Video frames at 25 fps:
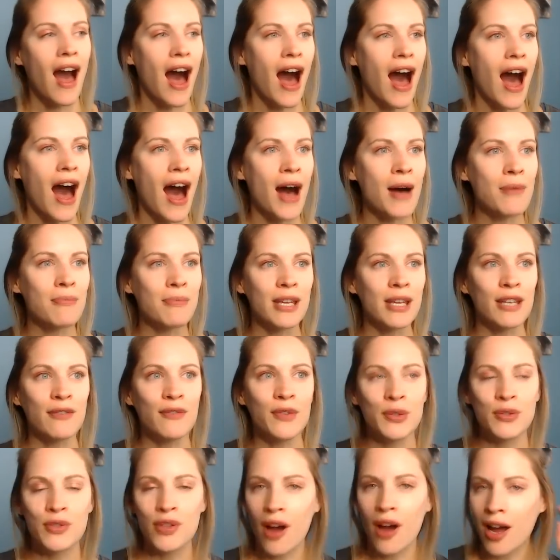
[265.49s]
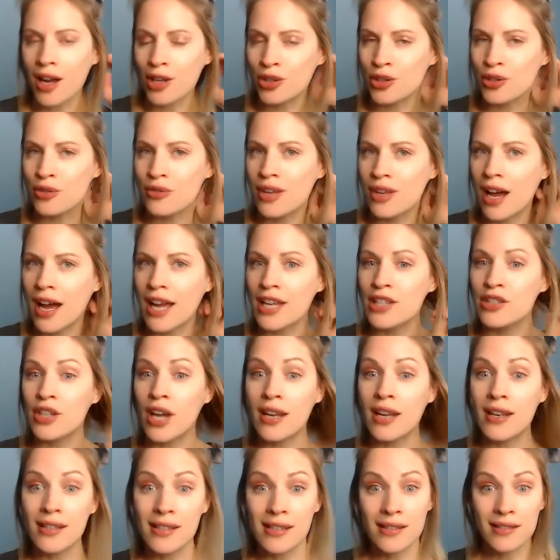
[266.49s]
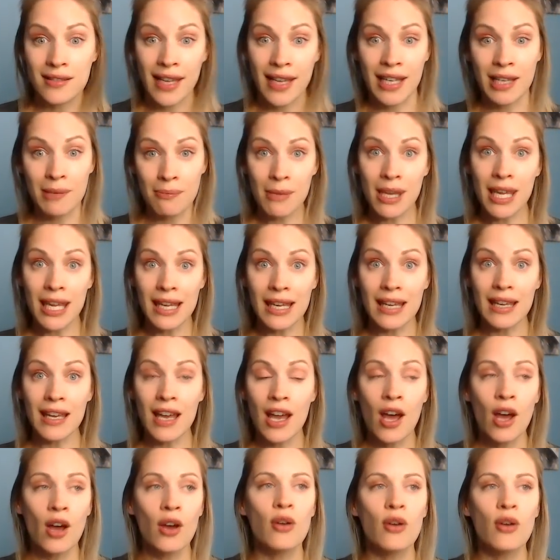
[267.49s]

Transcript: Um, if you talk to the hygienist like me,